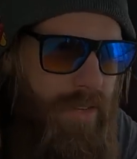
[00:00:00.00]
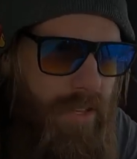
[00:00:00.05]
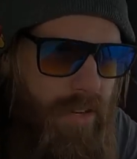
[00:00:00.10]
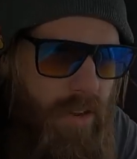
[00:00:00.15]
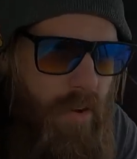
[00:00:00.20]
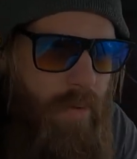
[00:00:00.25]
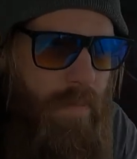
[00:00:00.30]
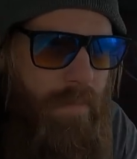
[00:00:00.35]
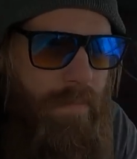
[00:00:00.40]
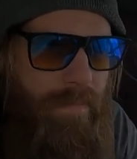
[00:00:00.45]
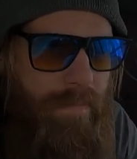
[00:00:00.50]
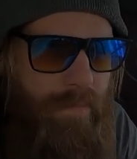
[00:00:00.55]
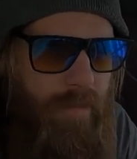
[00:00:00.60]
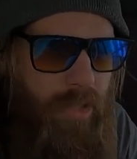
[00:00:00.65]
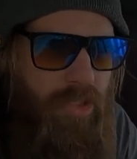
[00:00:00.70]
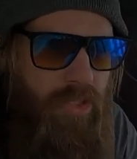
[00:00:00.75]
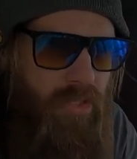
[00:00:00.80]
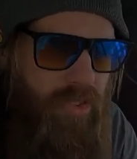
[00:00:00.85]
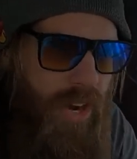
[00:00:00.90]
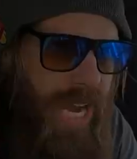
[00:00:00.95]
you know,
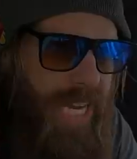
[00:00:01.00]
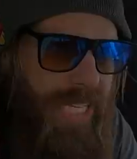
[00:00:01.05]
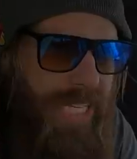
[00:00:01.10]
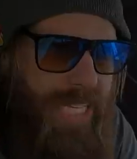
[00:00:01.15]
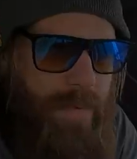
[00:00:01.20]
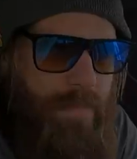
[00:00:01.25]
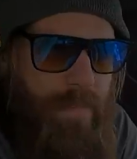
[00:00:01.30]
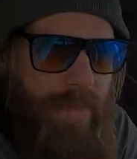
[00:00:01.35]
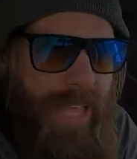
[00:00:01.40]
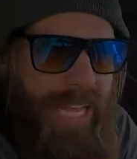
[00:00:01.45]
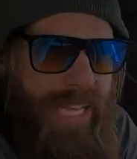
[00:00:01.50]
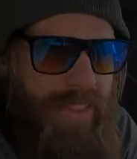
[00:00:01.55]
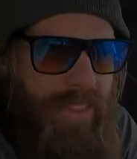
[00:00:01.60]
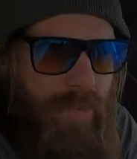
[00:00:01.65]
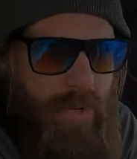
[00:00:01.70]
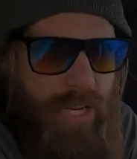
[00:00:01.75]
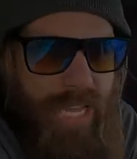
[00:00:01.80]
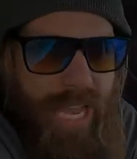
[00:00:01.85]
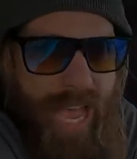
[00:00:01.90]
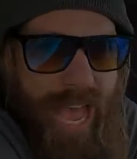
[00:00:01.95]
gonna try to keep like
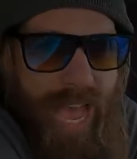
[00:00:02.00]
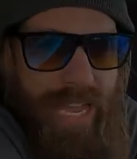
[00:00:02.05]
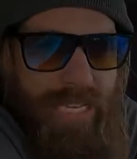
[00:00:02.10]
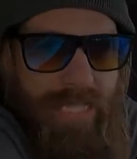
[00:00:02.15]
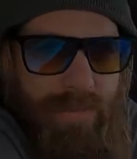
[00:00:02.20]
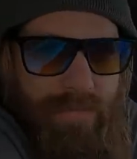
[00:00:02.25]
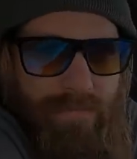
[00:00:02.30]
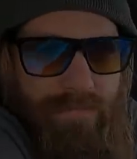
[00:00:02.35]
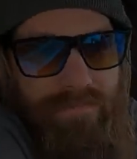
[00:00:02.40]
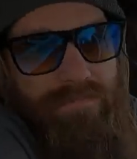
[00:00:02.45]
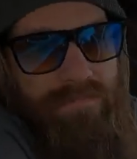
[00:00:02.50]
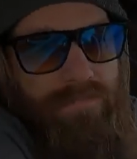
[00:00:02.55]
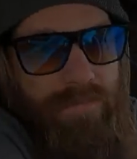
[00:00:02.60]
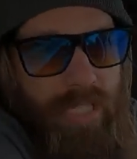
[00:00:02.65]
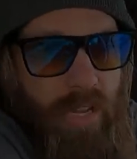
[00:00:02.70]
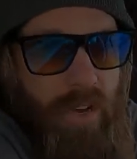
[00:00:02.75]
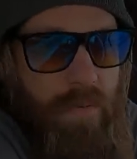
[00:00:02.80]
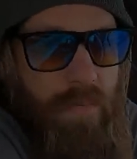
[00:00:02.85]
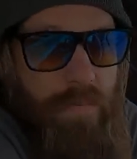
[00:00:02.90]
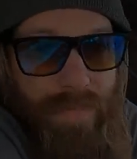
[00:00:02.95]
three guys,
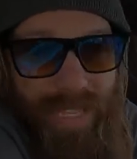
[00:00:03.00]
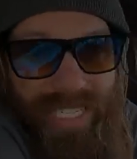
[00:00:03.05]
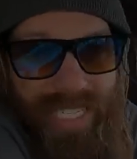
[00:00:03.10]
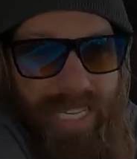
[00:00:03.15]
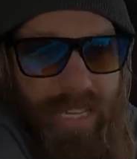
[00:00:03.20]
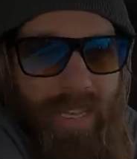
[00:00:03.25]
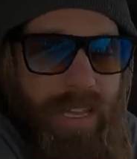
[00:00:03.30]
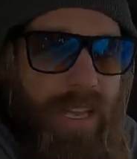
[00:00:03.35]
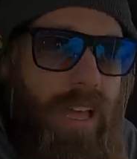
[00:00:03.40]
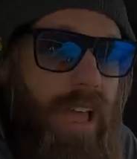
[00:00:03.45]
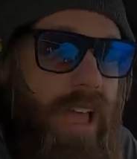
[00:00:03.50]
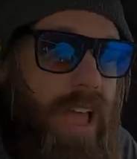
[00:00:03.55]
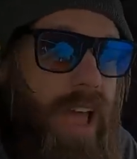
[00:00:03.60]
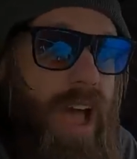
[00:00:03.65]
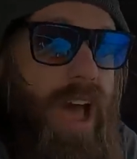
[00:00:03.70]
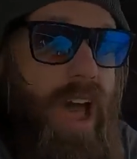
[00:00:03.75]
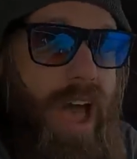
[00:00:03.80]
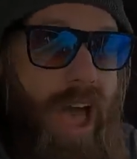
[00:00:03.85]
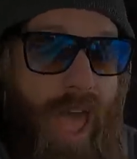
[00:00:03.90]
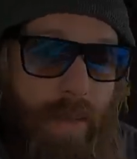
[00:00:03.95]
you know, busy.
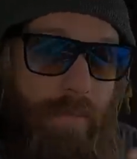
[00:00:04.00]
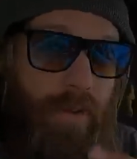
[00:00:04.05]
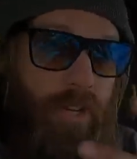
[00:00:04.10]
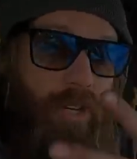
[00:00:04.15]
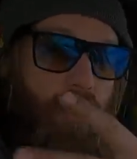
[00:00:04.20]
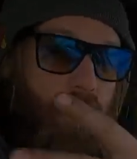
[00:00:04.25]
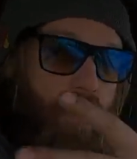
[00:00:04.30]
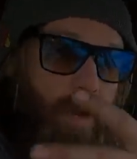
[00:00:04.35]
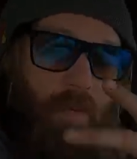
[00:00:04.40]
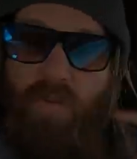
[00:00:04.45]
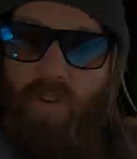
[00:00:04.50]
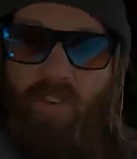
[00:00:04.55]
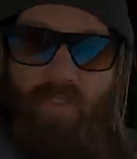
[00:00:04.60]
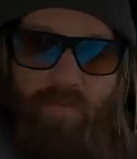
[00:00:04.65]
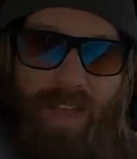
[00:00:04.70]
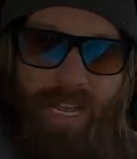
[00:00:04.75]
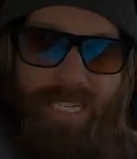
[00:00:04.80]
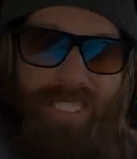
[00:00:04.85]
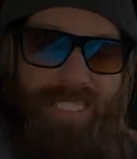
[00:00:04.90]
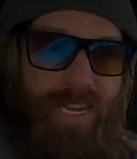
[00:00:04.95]
I'm gonna remove
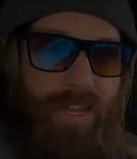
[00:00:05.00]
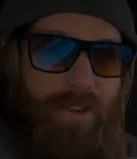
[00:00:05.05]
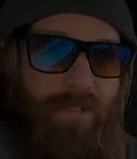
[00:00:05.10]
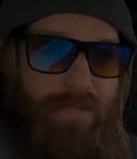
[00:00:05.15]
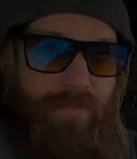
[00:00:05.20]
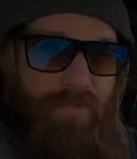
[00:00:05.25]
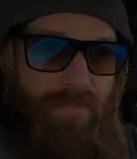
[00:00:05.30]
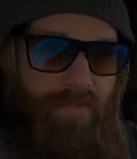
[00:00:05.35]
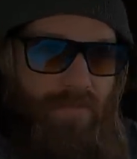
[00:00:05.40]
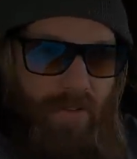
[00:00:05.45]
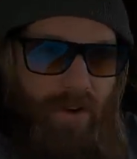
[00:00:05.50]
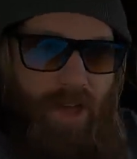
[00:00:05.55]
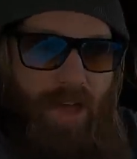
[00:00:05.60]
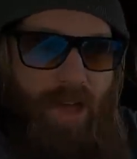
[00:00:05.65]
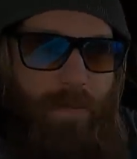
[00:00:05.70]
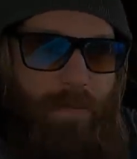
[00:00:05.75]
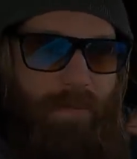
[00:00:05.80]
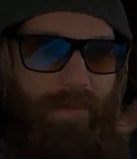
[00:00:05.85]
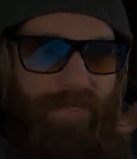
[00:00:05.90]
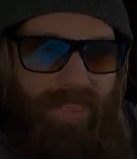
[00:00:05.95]
myself
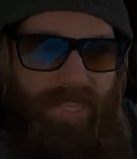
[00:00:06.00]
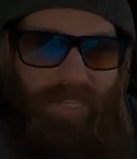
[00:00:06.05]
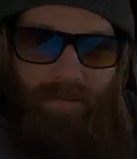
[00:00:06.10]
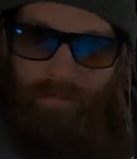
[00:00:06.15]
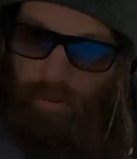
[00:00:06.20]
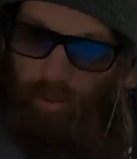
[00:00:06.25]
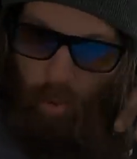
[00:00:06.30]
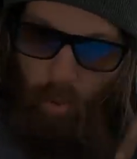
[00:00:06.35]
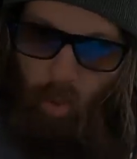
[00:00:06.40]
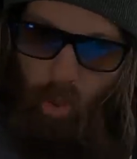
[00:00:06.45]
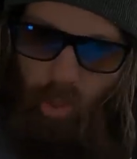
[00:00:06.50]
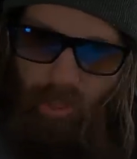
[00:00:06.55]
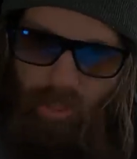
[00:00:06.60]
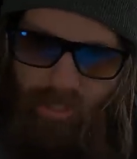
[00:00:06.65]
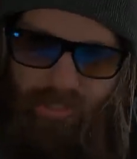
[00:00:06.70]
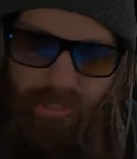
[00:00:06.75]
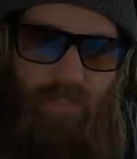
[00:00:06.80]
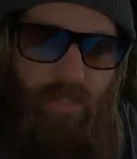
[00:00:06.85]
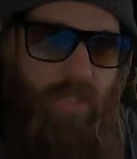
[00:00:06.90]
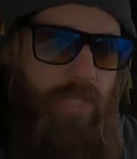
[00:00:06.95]
from the pool,
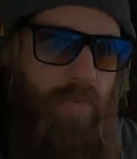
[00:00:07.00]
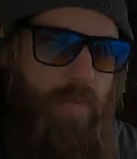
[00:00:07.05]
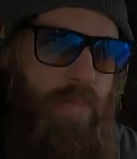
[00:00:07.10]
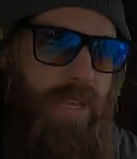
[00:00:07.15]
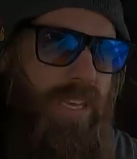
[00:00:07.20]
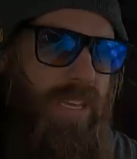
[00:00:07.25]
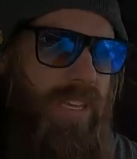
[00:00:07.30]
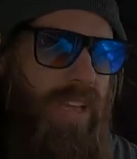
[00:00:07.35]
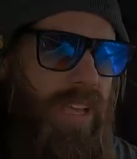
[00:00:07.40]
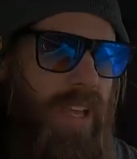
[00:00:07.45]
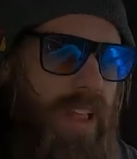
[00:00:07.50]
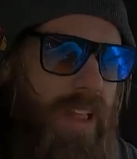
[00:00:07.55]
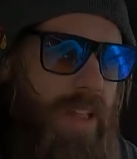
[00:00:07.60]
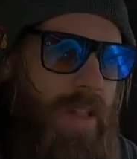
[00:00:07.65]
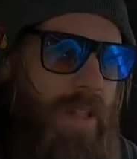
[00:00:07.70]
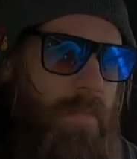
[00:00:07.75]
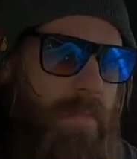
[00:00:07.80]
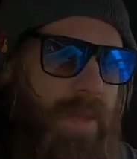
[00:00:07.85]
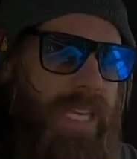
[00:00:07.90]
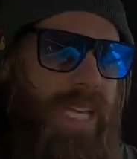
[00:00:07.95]
so to speak,
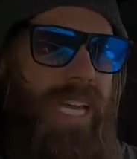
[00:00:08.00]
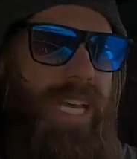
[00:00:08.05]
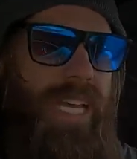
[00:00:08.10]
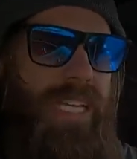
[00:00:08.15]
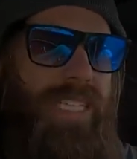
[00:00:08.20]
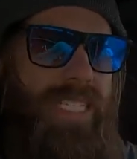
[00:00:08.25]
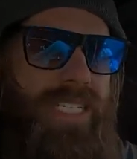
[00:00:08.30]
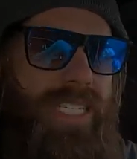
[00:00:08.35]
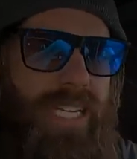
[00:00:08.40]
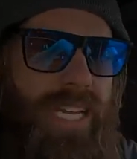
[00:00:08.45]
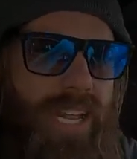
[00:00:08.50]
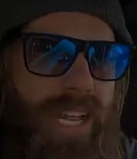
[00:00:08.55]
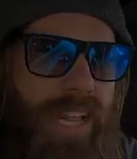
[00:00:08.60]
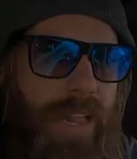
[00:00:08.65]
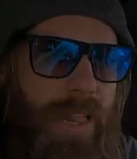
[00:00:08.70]
because